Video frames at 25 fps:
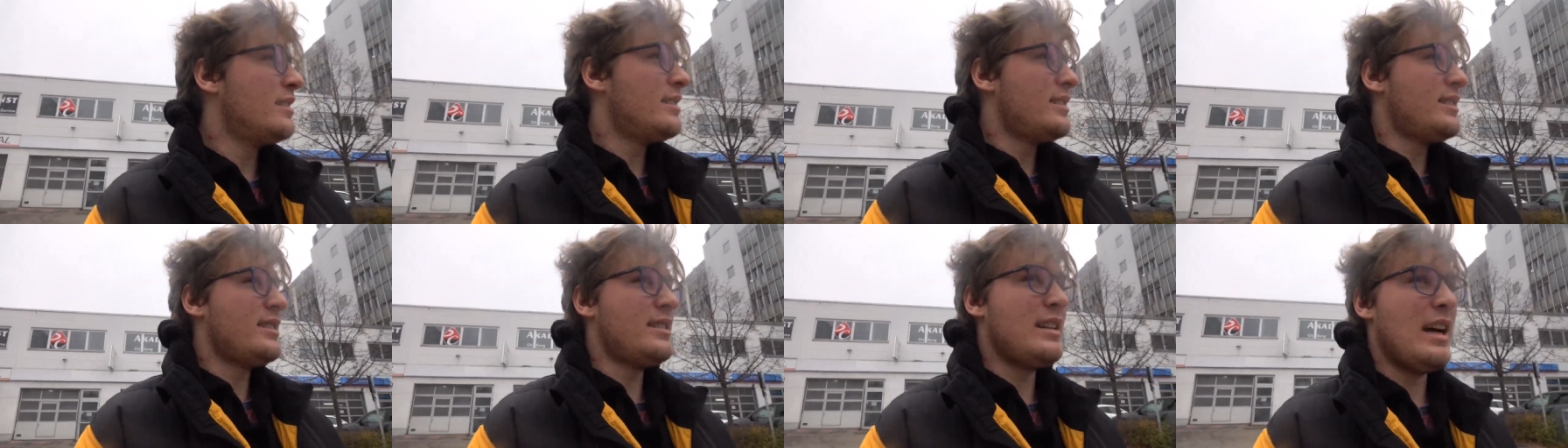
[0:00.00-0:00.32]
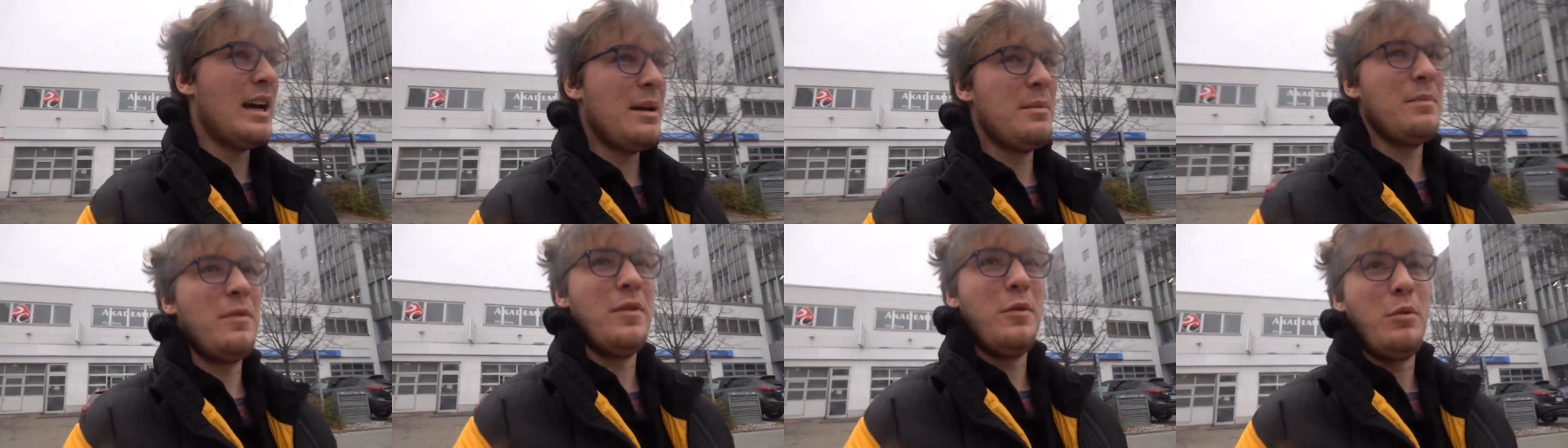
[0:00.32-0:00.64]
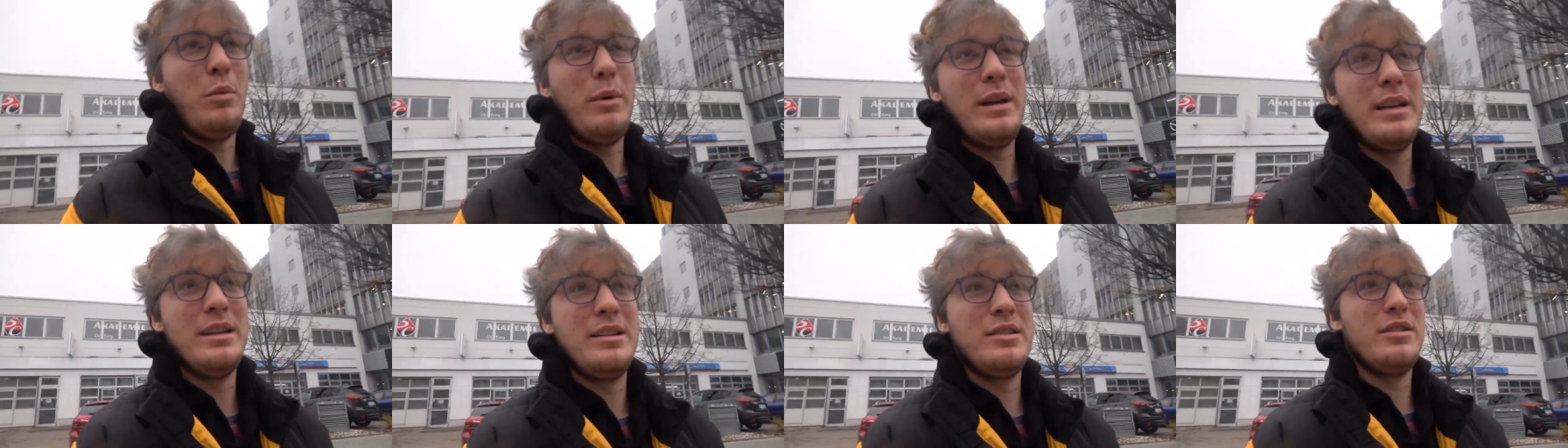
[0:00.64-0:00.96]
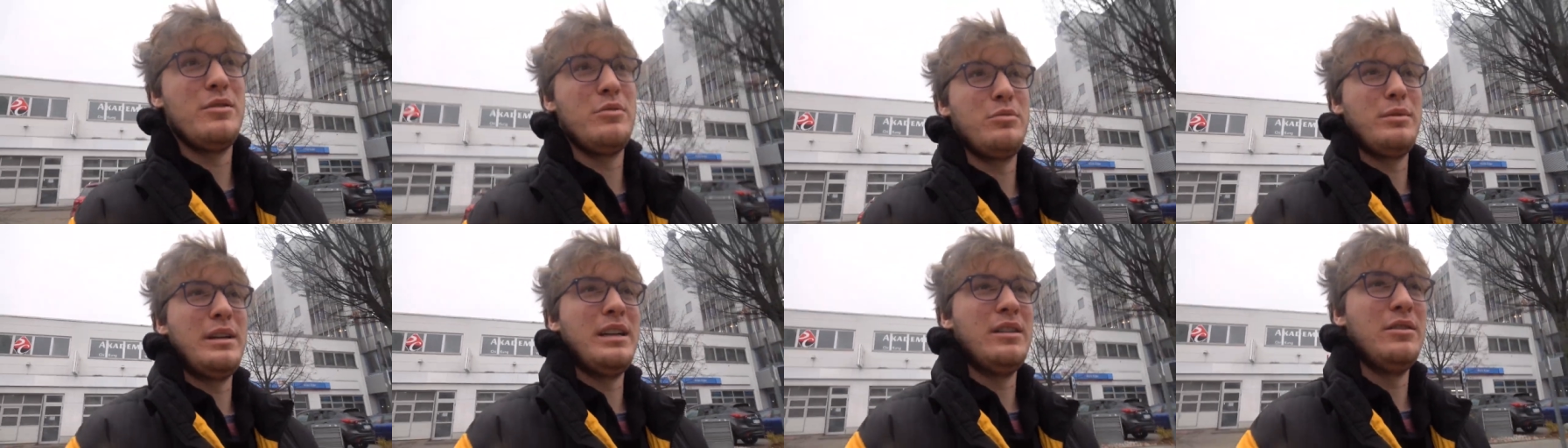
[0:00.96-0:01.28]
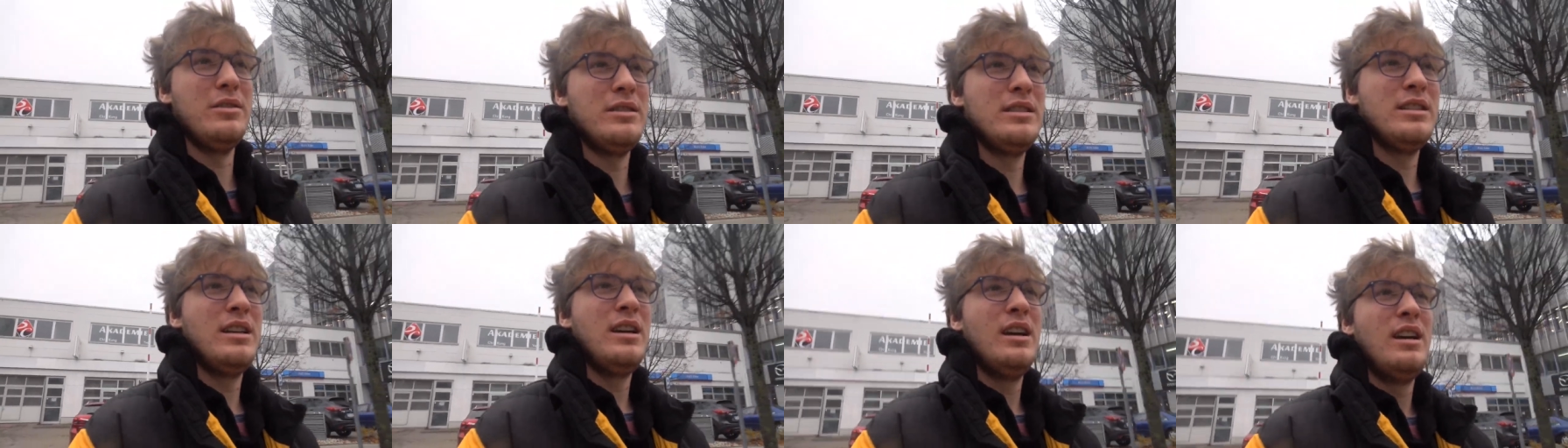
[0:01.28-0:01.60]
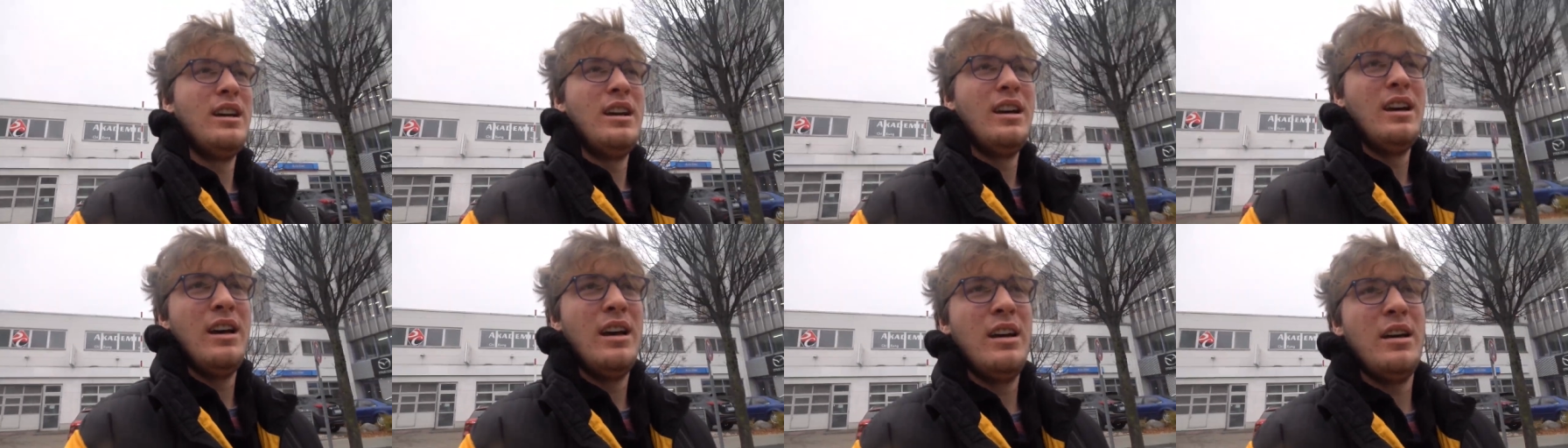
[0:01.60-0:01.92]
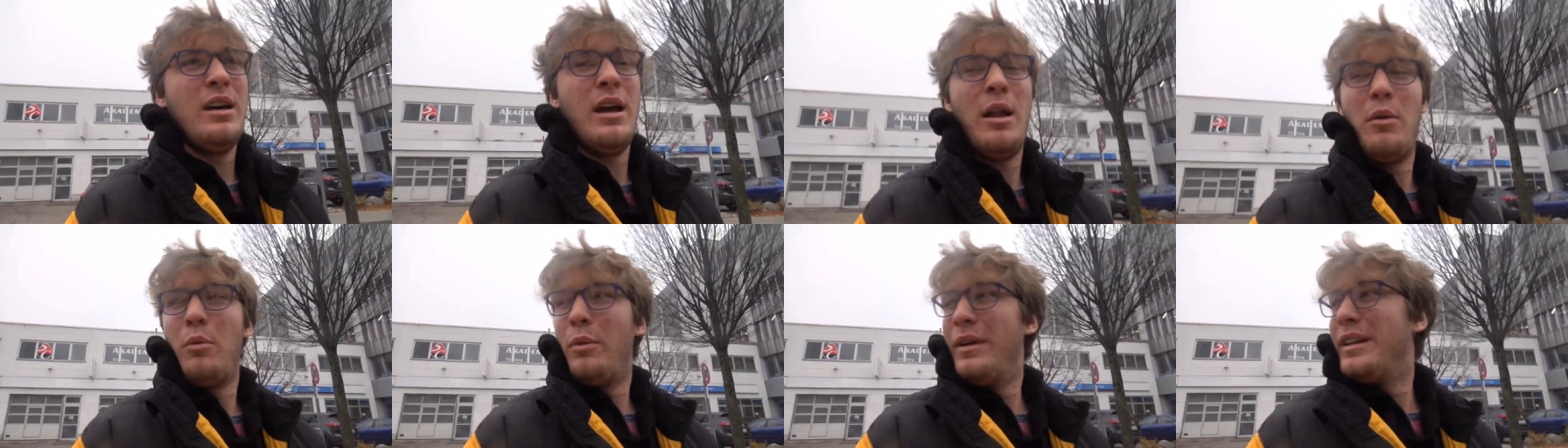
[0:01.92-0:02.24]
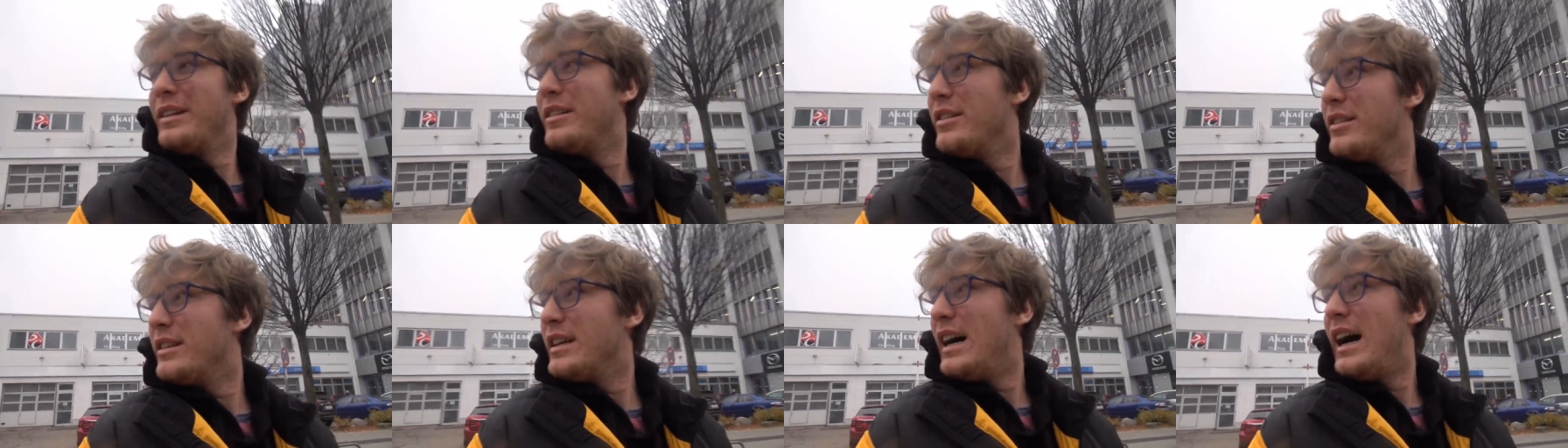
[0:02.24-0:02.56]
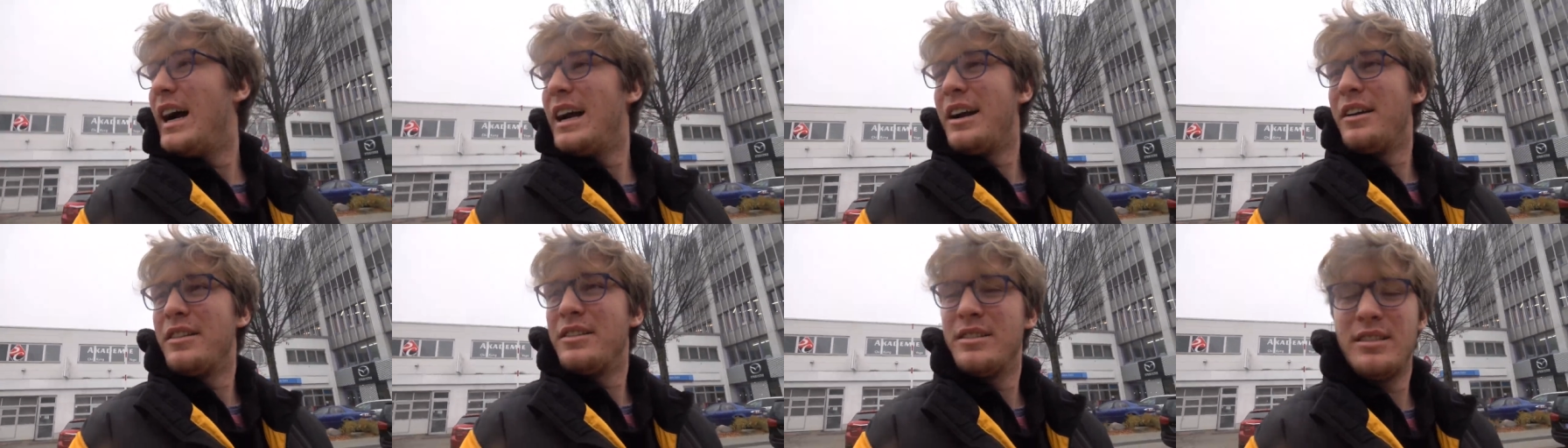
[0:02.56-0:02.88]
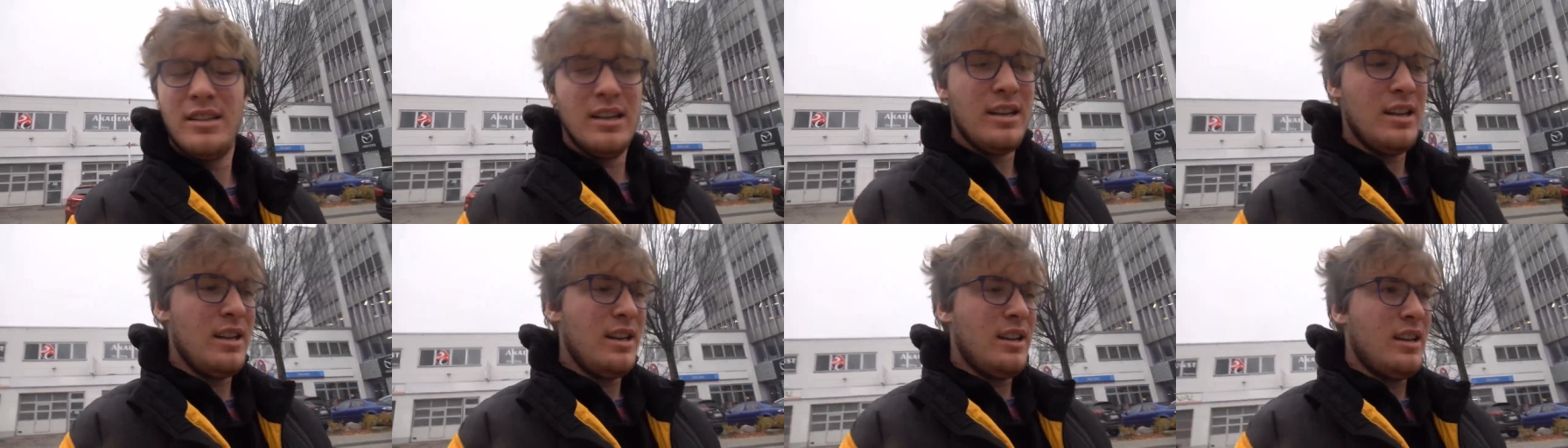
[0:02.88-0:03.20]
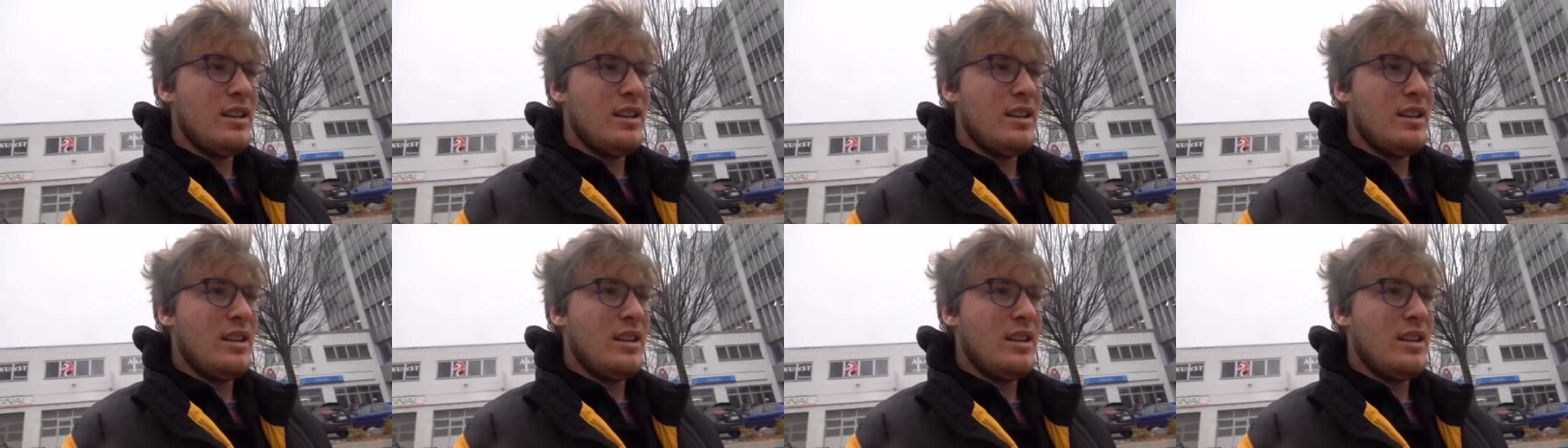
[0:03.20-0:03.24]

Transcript: it's time for winter wheels and winter tires.